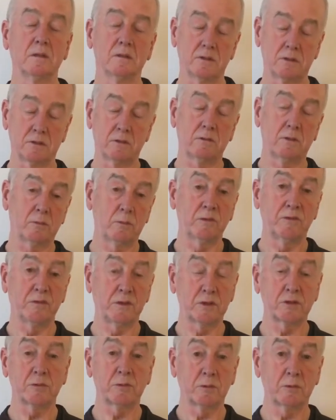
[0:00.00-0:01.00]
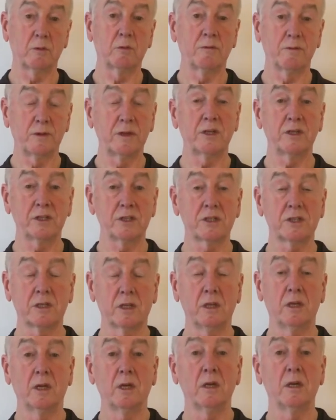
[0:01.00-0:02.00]
So the First World War finished
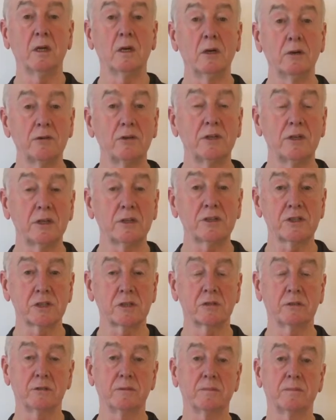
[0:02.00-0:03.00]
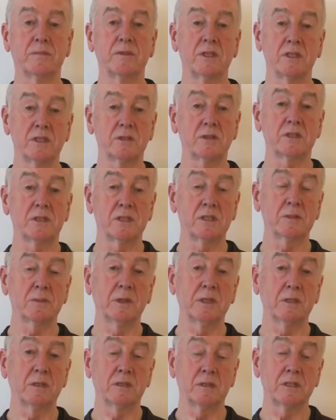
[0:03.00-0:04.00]
100 years ago this
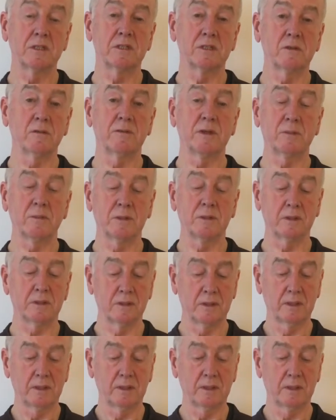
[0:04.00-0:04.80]
month, this November.